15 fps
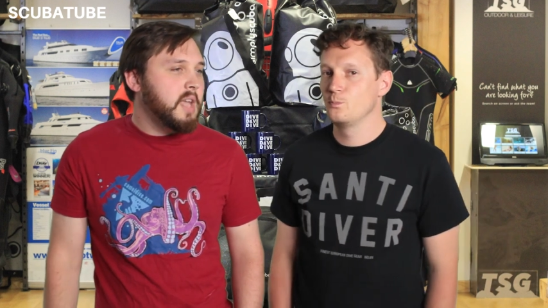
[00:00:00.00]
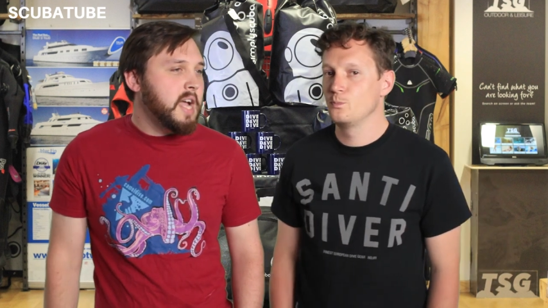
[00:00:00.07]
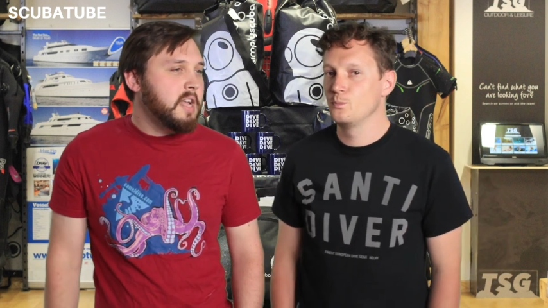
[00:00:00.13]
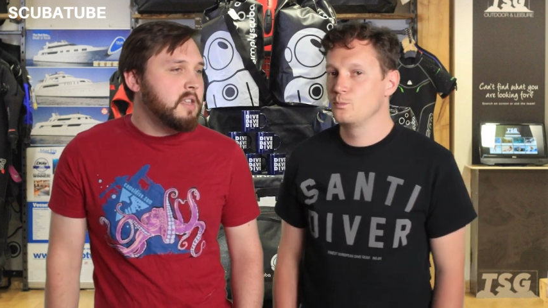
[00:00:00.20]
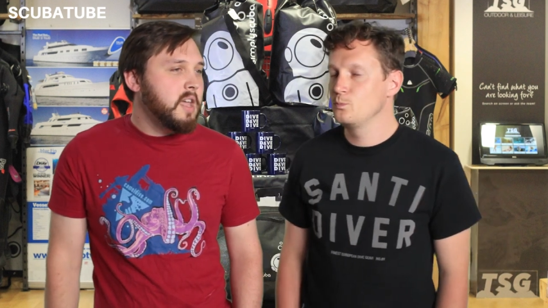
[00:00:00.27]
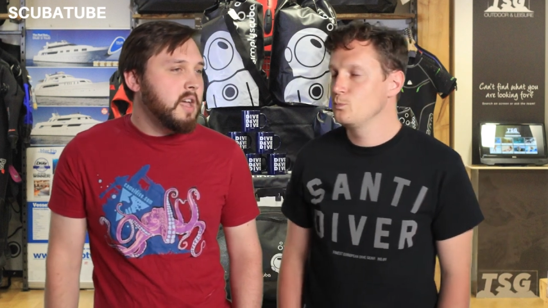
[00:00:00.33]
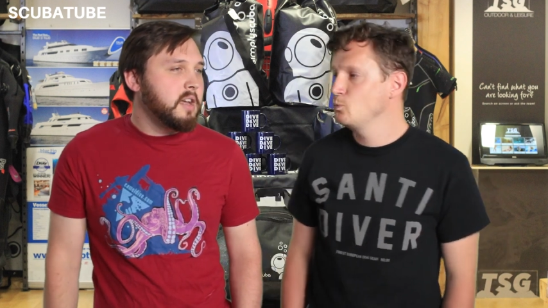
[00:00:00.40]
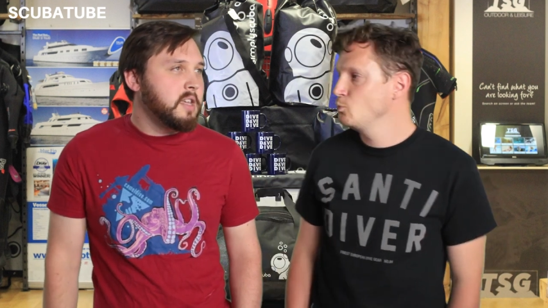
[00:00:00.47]

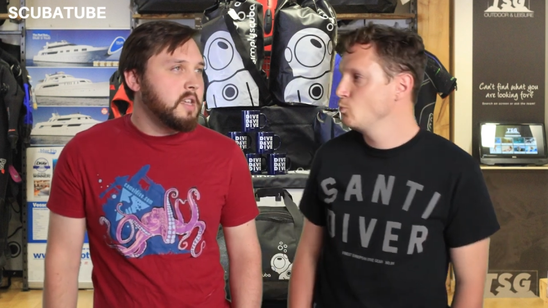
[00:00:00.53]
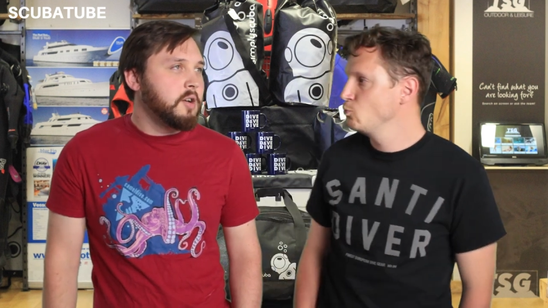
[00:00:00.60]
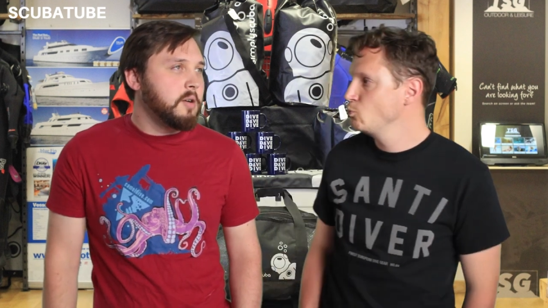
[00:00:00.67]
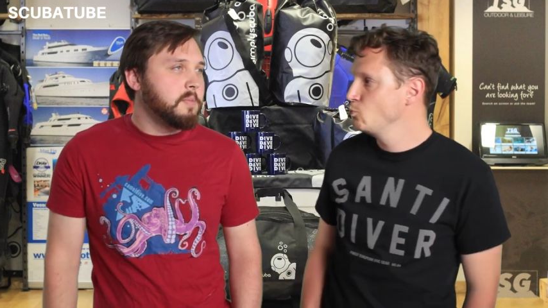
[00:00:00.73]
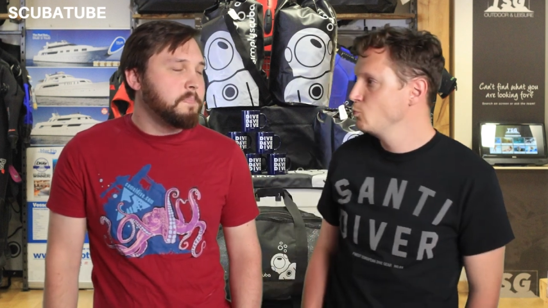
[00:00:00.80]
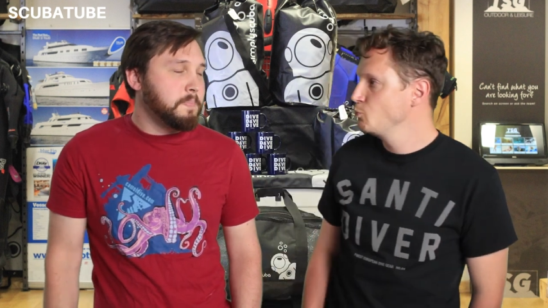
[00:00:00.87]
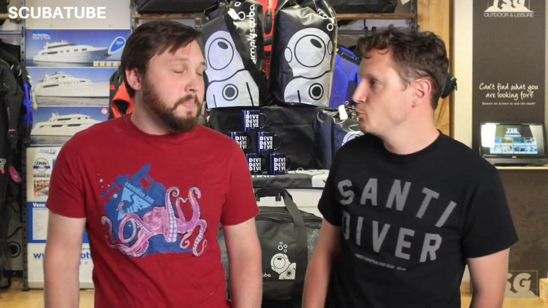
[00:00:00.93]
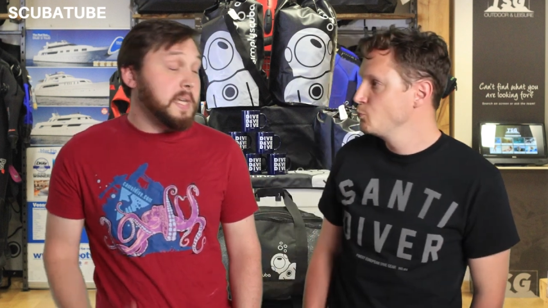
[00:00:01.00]
Speaker 1: and yeah, he
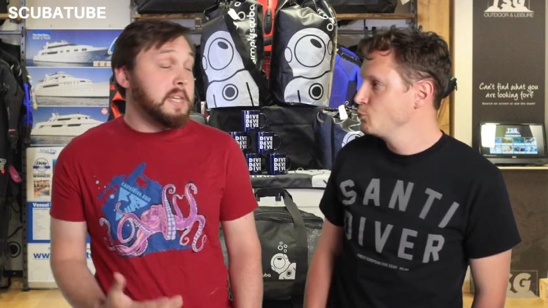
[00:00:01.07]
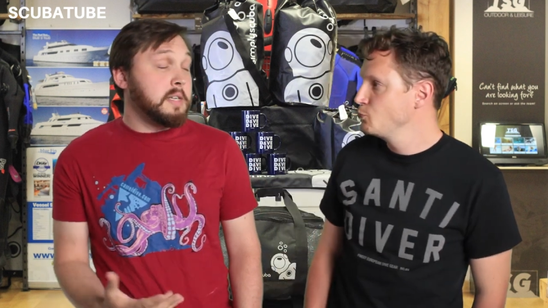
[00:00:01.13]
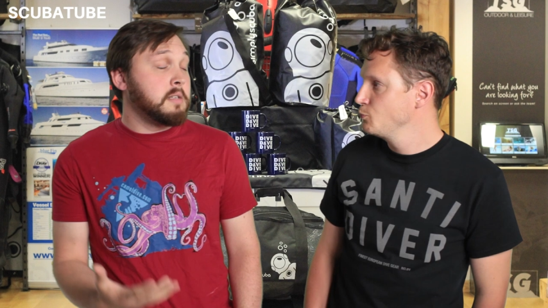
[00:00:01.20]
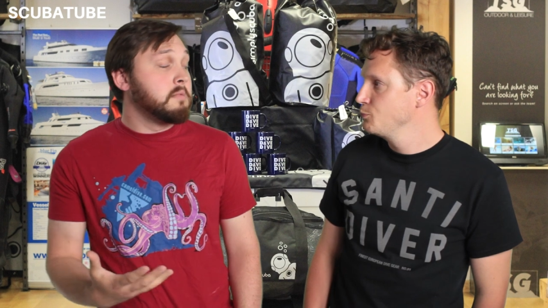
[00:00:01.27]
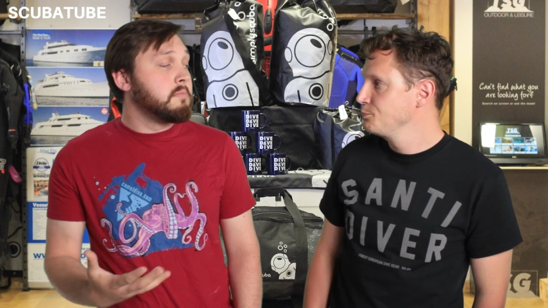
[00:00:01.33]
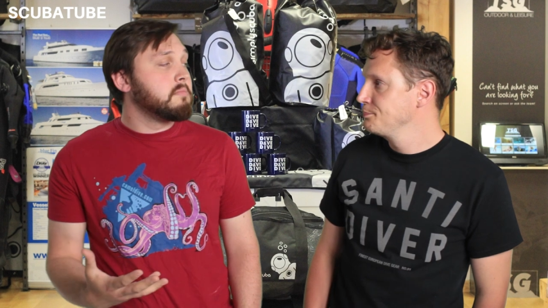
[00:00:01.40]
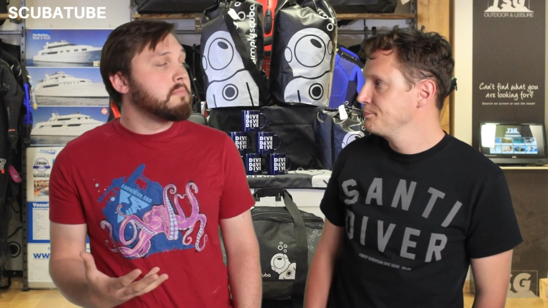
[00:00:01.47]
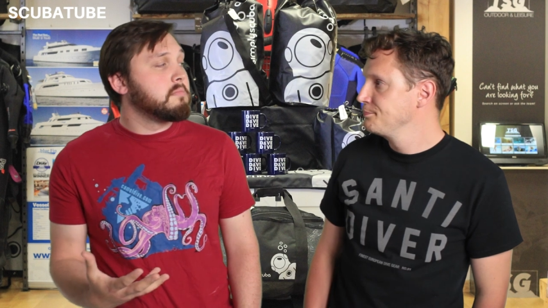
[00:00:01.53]
got
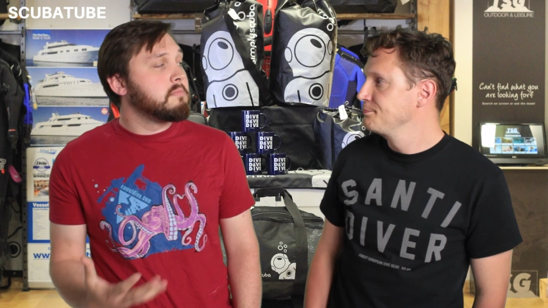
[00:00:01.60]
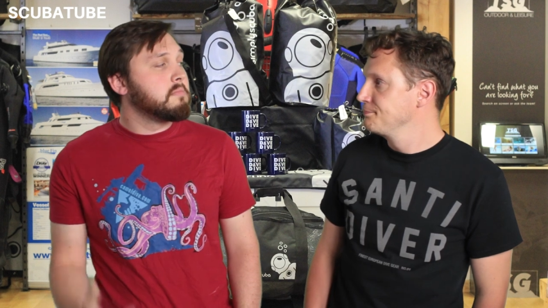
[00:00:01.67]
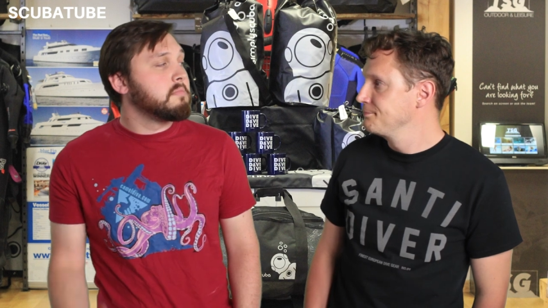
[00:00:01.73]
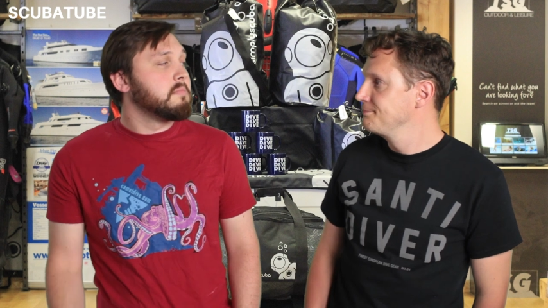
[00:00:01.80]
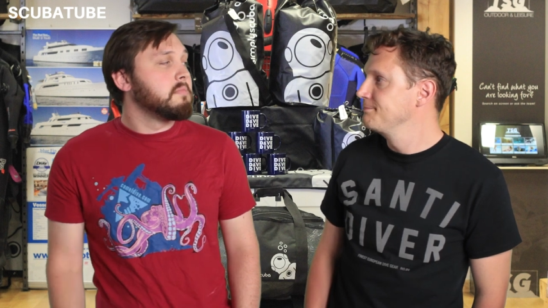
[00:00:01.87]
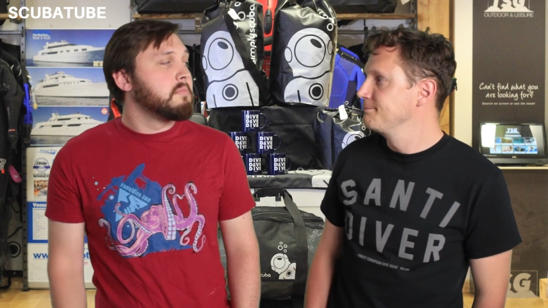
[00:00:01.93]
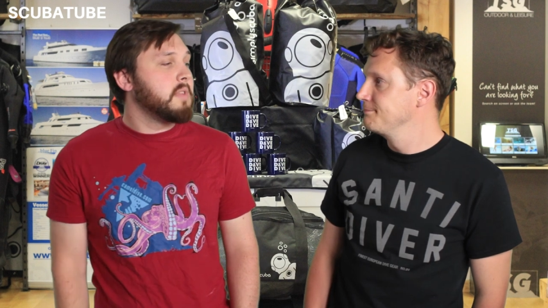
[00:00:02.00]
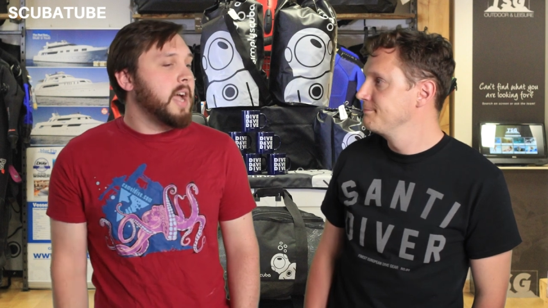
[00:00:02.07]
bitten,
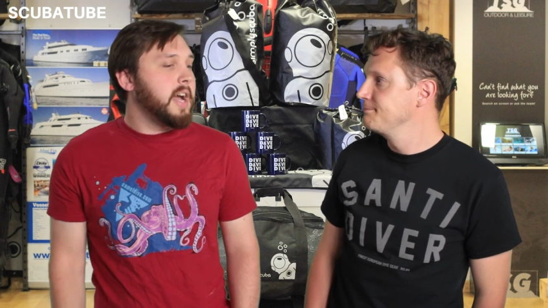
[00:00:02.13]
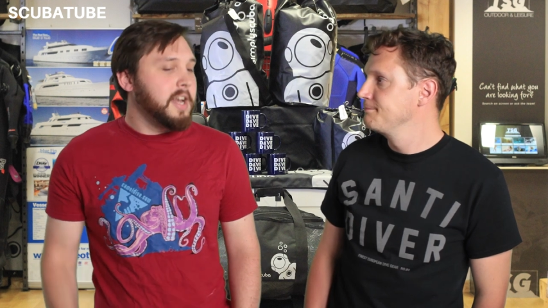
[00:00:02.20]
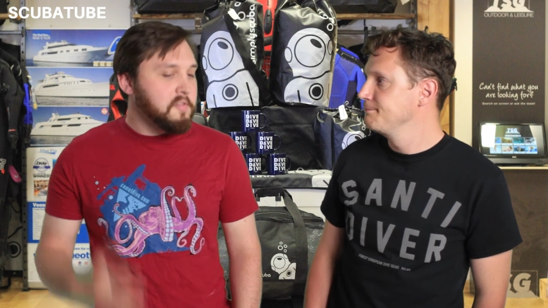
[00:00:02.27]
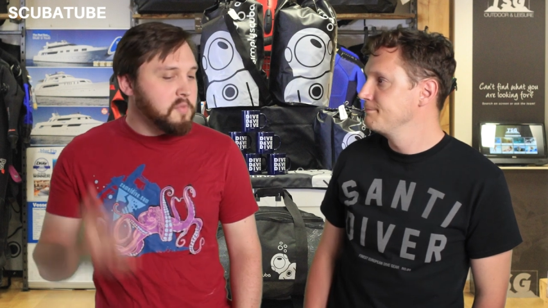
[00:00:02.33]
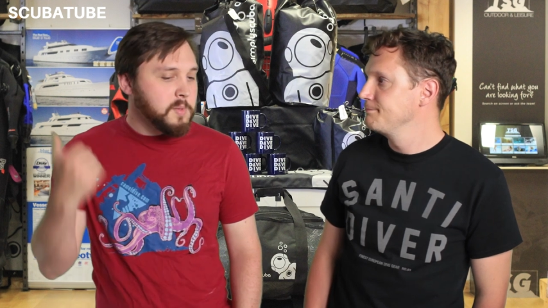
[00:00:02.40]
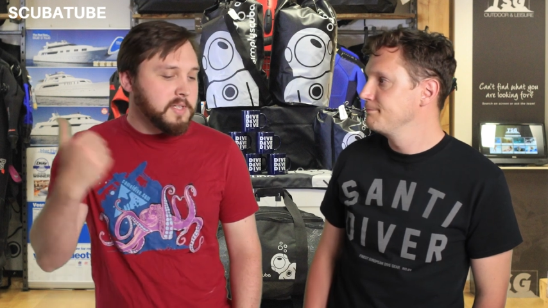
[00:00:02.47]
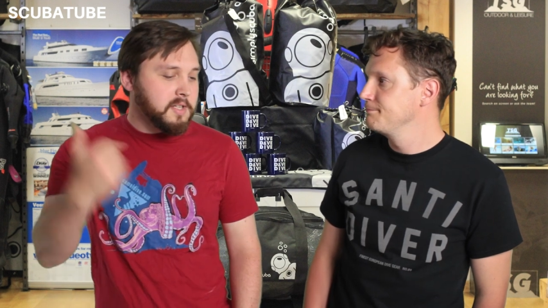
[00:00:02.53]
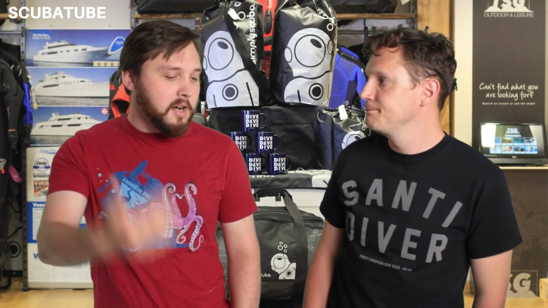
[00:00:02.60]
and
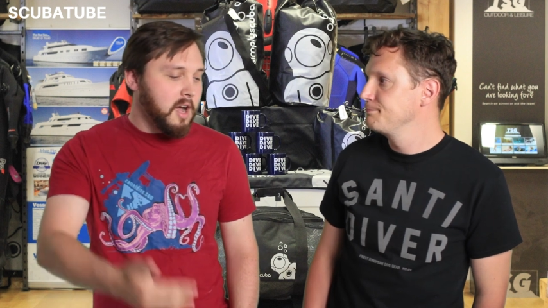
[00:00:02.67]
everyone's